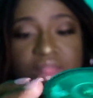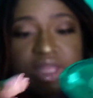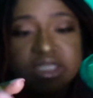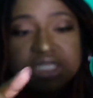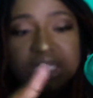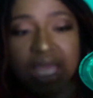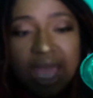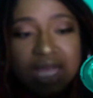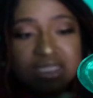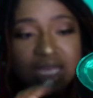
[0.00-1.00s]
This is the
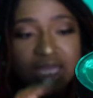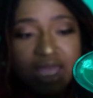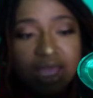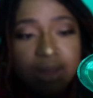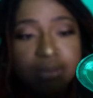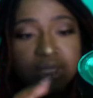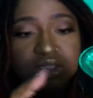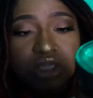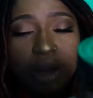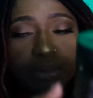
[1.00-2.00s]
As I Am
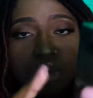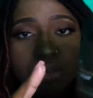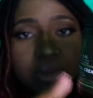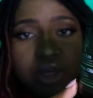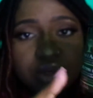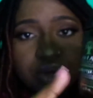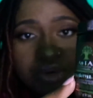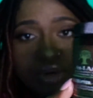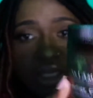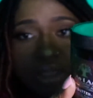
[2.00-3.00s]
Double Butter
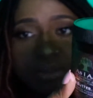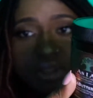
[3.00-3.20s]
Cream.